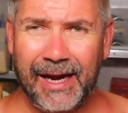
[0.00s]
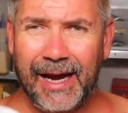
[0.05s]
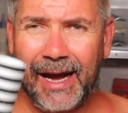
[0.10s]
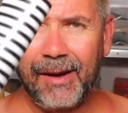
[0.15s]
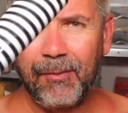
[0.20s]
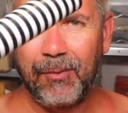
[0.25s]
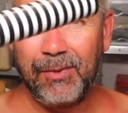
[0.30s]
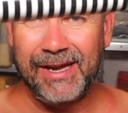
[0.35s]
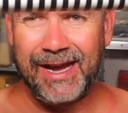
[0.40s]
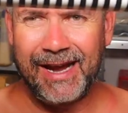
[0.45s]

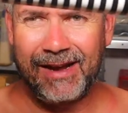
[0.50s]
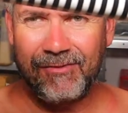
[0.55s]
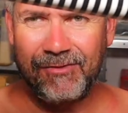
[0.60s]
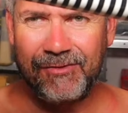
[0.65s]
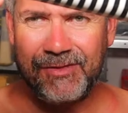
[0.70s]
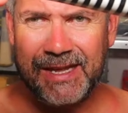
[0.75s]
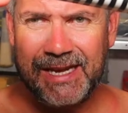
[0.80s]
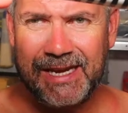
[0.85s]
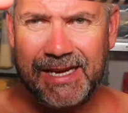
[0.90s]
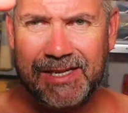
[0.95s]
And we have
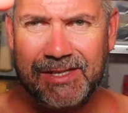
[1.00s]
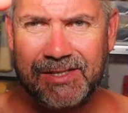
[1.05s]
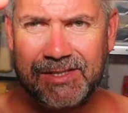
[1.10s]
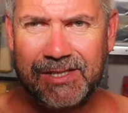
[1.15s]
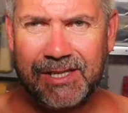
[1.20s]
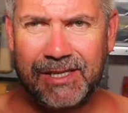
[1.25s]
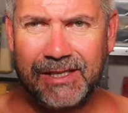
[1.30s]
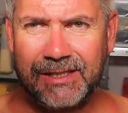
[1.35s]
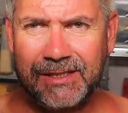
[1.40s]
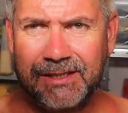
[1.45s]

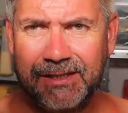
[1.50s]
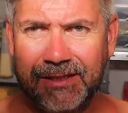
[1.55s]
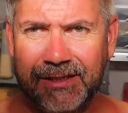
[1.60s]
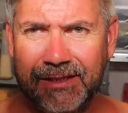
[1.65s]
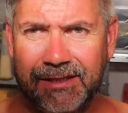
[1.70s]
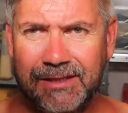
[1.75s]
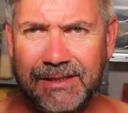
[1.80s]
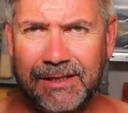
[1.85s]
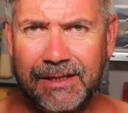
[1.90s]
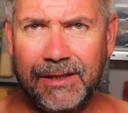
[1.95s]
these
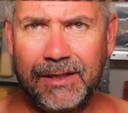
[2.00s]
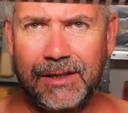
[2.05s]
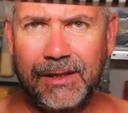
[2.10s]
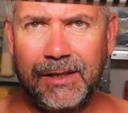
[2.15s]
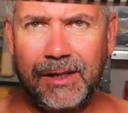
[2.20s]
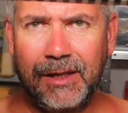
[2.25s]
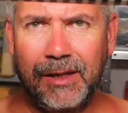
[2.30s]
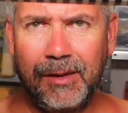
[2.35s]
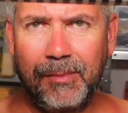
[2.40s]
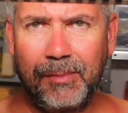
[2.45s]

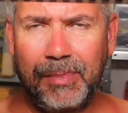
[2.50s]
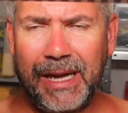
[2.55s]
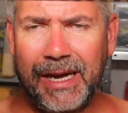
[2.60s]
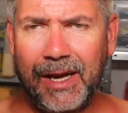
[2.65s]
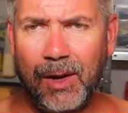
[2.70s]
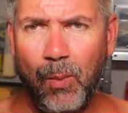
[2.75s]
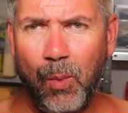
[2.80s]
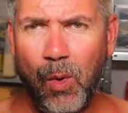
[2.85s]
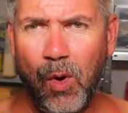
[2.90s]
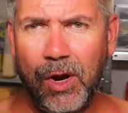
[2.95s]
black
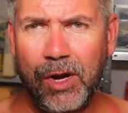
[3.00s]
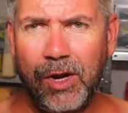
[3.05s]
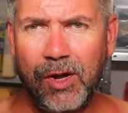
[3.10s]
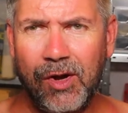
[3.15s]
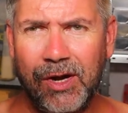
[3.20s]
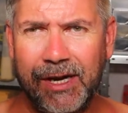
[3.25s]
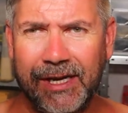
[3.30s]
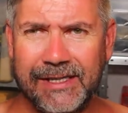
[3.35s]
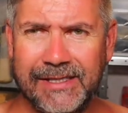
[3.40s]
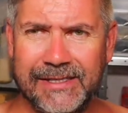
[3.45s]
and white
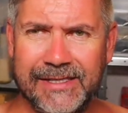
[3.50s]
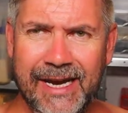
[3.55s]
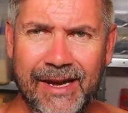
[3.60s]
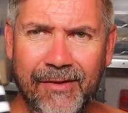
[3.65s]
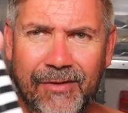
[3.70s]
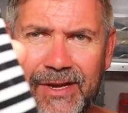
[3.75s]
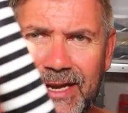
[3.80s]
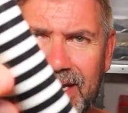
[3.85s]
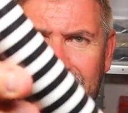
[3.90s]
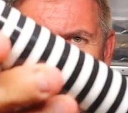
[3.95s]
lines. Now
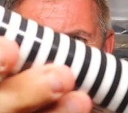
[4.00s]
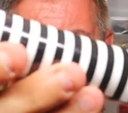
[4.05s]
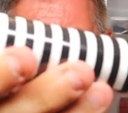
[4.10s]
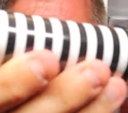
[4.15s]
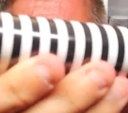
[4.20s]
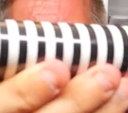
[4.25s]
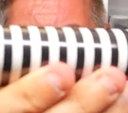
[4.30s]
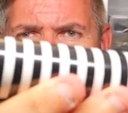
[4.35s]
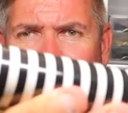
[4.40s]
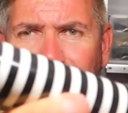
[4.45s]
this
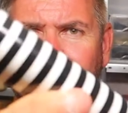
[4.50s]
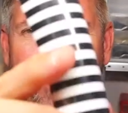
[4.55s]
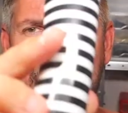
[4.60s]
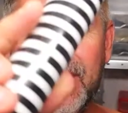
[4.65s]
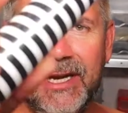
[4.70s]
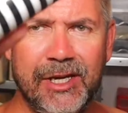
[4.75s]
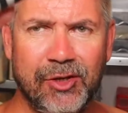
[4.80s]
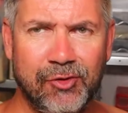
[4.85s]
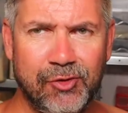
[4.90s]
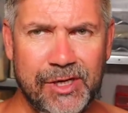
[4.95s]

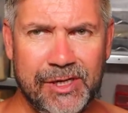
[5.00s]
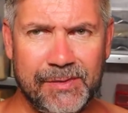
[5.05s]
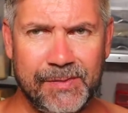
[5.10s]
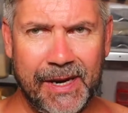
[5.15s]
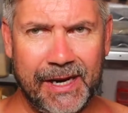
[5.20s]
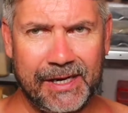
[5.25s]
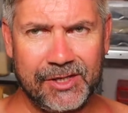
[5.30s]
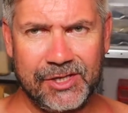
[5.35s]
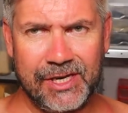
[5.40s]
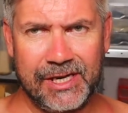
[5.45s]
really intrigued me
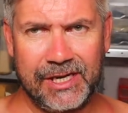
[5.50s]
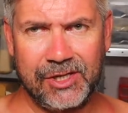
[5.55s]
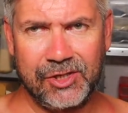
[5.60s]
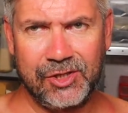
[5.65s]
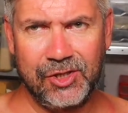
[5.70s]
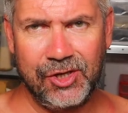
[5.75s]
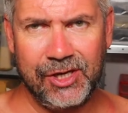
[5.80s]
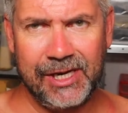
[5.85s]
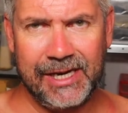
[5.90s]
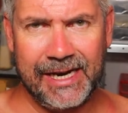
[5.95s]
actually, because
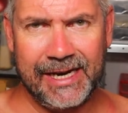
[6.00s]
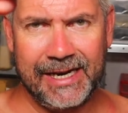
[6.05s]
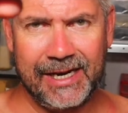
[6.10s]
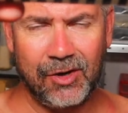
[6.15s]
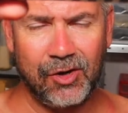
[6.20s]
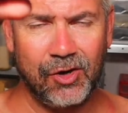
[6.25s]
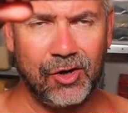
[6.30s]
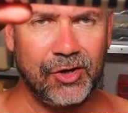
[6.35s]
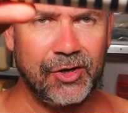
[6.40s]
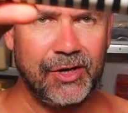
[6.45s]
looking at it
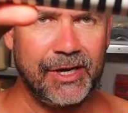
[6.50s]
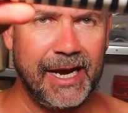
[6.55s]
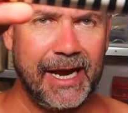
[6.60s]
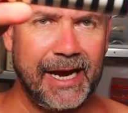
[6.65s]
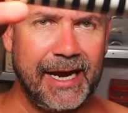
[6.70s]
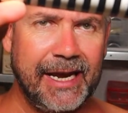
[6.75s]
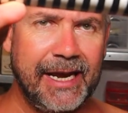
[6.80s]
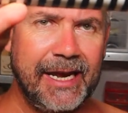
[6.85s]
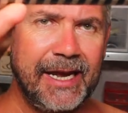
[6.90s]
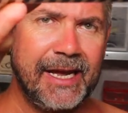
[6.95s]
on
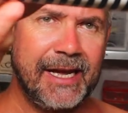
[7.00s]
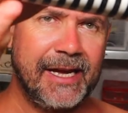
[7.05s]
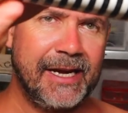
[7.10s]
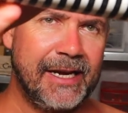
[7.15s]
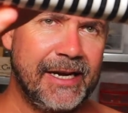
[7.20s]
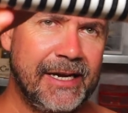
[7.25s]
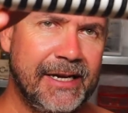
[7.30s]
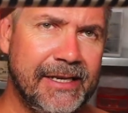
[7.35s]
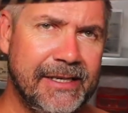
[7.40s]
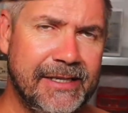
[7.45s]

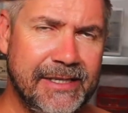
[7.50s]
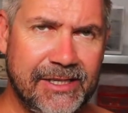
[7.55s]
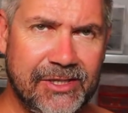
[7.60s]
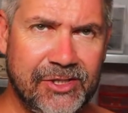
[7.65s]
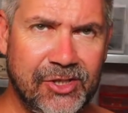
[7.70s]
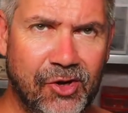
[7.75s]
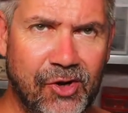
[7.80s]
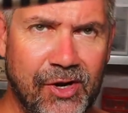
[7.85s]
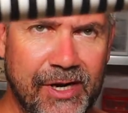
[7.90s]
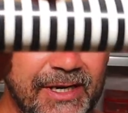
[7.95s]
a
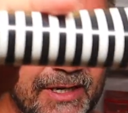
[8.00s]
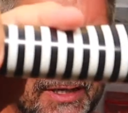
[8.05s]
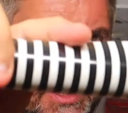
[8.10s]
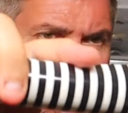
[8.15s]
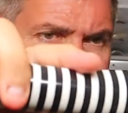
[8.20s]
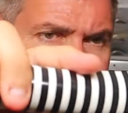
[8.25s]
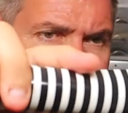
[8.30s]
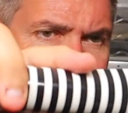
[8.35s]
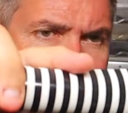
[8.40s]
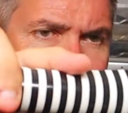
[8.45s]
design
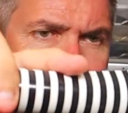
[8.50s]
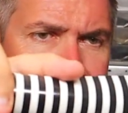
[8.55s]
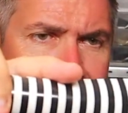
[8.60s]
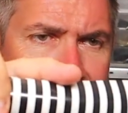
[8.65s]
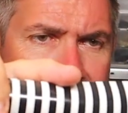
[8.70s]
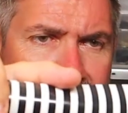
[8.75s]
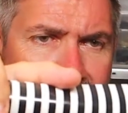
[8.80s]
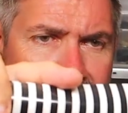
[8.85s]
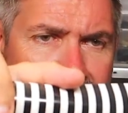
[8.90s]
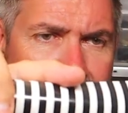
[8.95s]

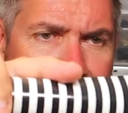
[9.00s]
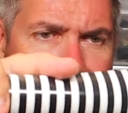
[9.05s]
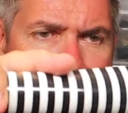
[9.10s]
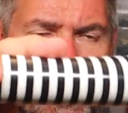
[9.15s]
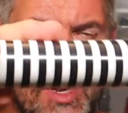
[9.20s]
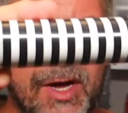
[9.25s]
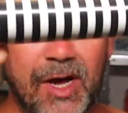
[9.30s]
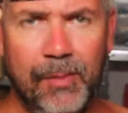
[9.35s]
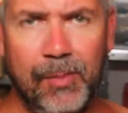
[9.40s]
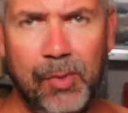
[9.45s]
that the company
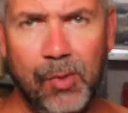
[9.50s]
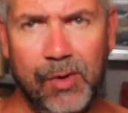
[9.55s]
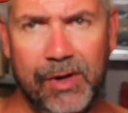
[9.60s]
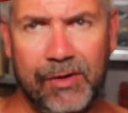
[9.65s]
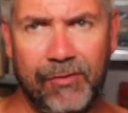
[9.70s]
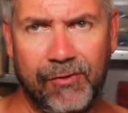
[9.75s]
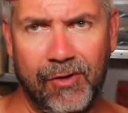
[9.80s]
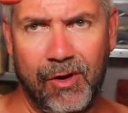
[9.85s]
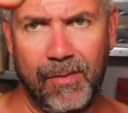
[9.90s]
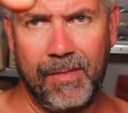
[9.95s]
that I bought it
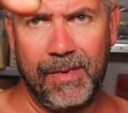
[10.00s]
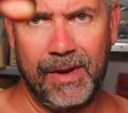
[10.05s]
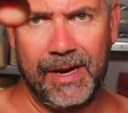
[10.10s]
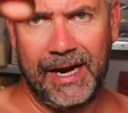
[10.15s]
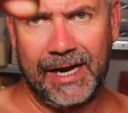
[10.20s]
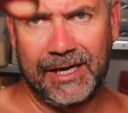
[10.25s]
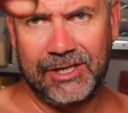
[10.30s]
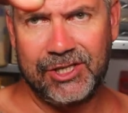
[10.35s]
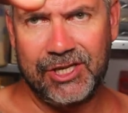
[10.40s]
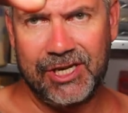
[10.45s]
from
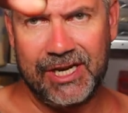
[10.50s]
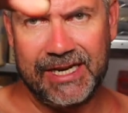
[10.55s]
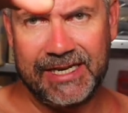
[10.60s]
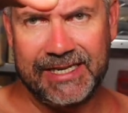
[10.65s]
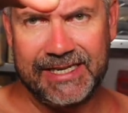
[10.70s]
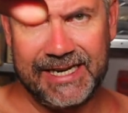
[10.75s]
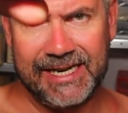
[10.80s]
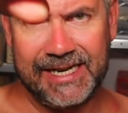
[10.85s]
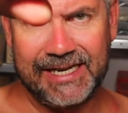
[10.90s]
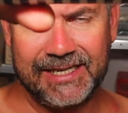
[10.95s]
actually
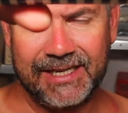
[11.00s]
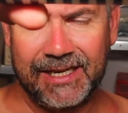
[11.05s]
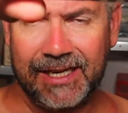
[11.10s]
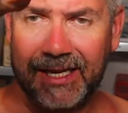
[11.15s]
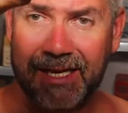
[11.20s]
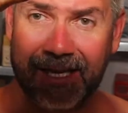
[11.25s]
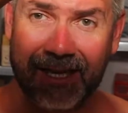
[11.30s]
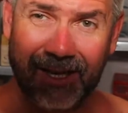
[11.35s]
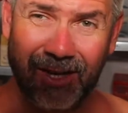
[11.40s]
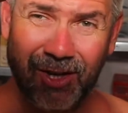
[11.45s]
did,
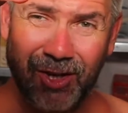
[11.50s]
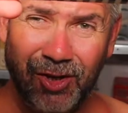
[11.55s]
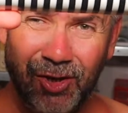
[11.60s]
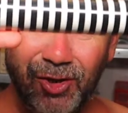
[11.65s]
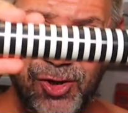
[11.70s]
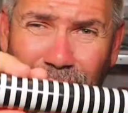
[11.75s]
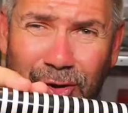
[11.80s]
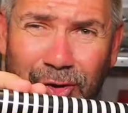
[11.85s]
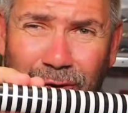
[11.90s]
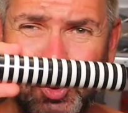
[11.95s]

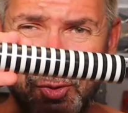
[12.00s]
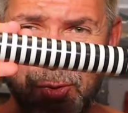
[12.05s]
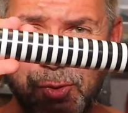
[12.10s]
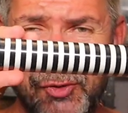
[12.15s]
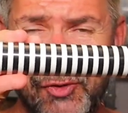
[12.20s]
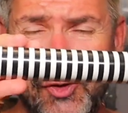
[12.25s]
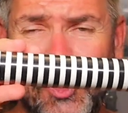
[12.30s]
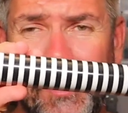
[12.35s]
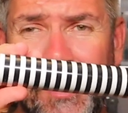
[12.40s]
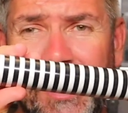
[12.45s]
looked
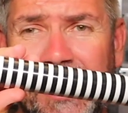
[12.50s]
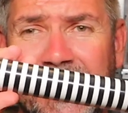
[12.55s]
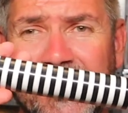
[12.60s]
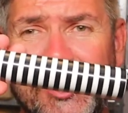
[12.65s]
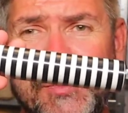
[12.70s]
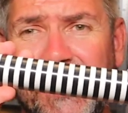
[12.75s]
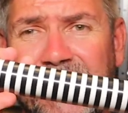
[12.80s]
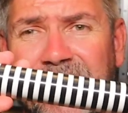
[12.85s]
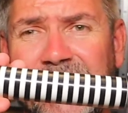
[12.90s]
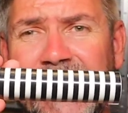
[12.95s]
awesome,
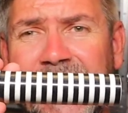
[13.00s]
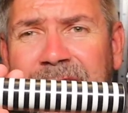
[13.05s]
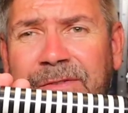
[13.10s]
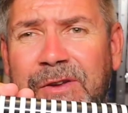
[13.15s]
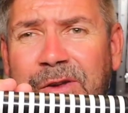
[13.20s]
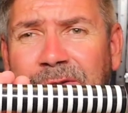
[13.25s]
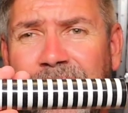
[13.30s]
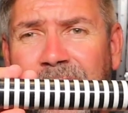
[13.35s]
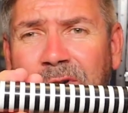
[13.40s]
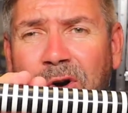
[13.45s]
especially if
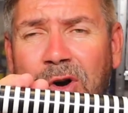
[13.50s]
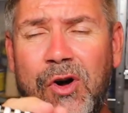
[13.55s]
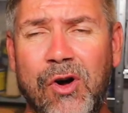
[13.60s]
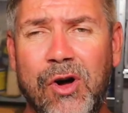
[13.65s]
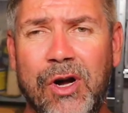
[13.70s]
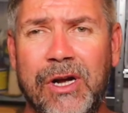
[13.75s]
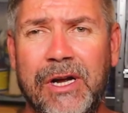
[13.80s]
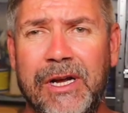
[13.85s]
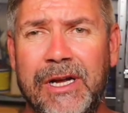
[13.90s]
you've got